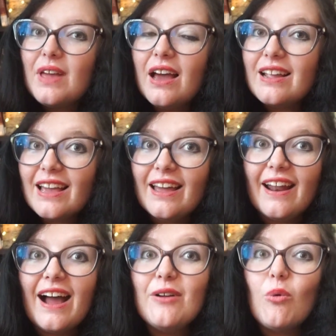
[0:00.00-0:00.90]
again,
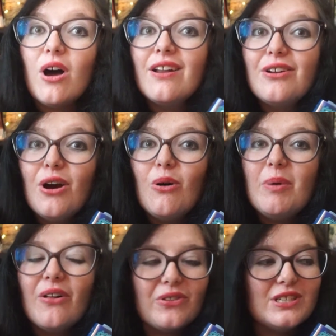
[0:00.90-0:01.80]
I want to know
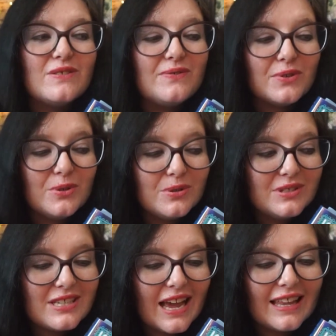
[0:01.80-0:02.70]
about these
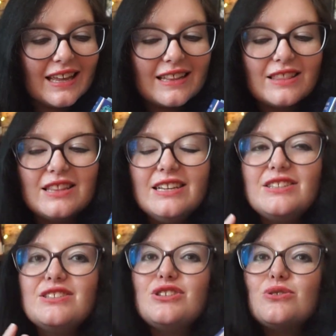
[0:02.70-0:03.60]
foods and like
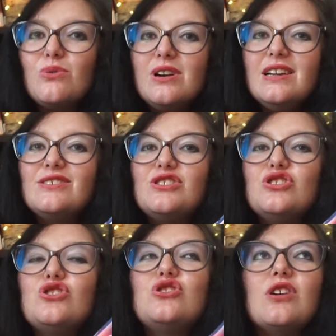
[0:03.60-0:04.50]
the story is
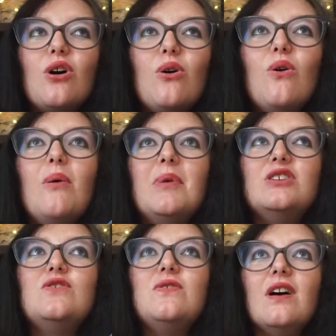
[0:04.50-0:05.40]
just so
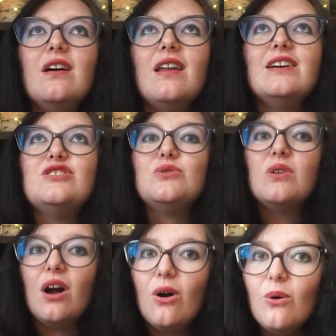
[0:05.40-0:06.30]
much fun as you
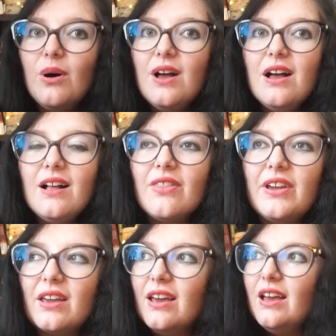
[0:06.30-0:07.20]
go.
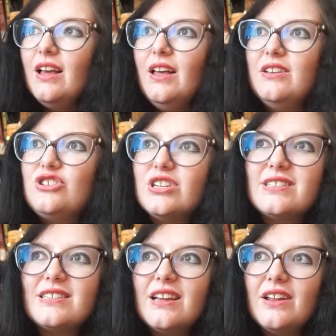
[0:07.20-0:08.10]
Like
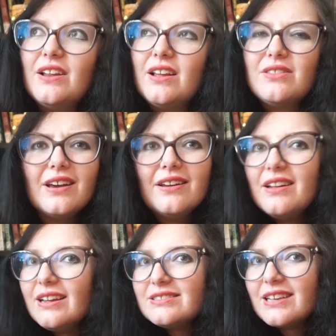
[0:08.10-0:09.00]
just
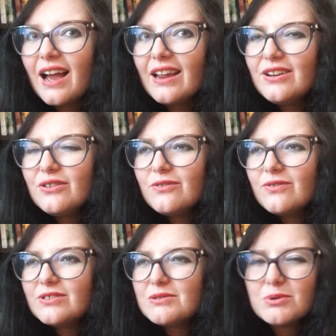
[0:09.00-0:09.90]
it's kind
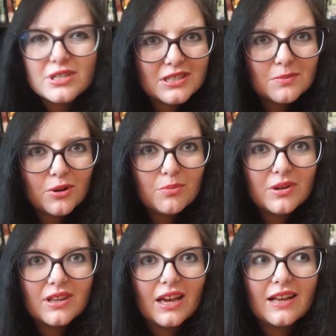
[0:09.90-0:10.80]
of predictable,
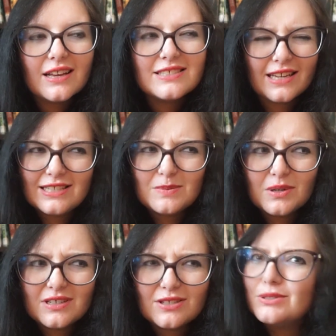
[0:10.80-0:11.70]
but like it's a kid's
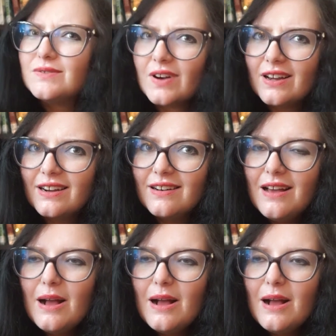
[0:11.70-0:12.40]
book, so it's fine.